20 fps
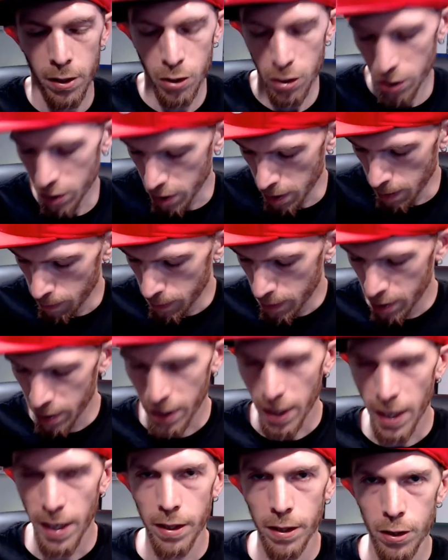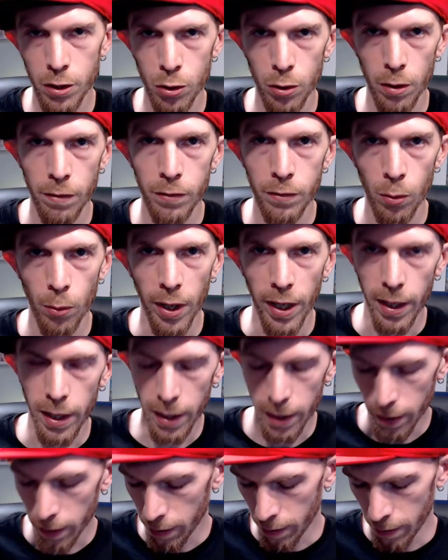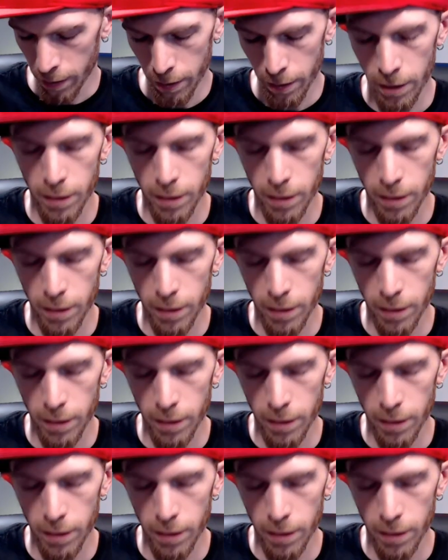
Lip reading: just seemed to kind of drift away